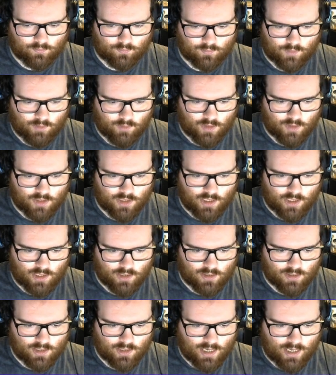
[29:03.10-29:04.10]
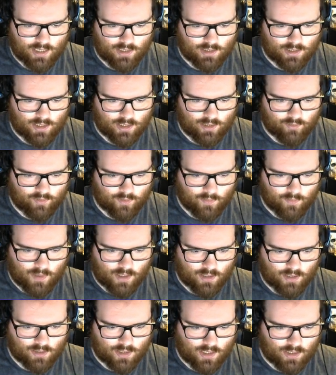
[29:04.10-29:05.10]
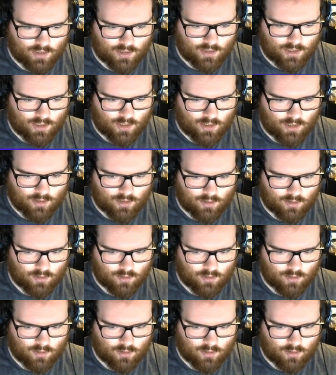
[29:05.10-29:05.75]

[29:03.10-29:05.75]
which is negative at minus 18.